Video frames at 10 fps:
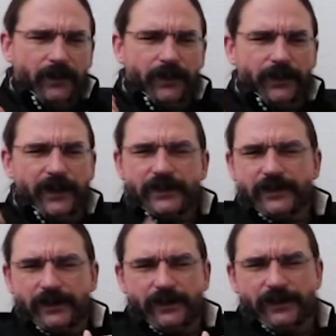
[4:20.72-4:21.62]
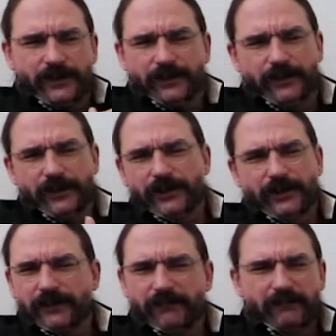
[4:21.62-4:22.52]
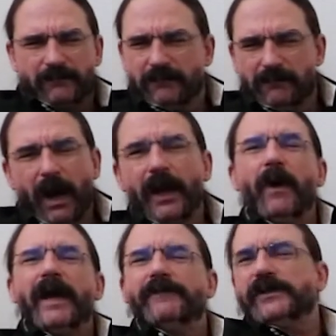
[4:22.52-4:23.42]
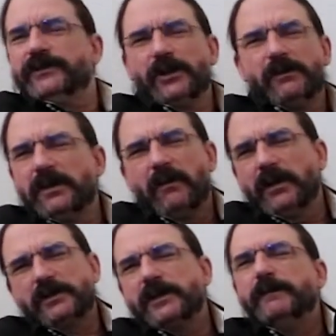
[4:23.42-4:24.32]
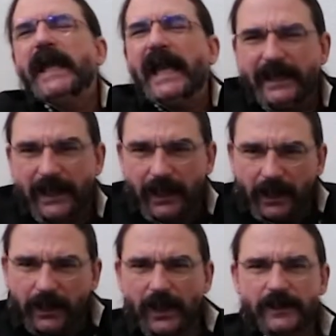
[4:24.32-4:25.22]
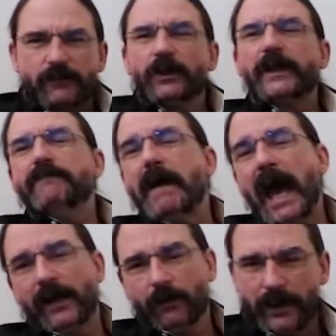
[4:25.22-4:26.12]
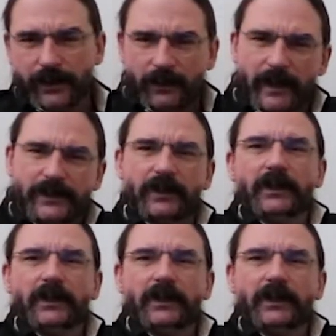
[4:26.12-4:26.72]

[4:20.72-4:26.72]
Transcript: this is just my way of showing you how this could be anything. It doesn't really matter whether it's a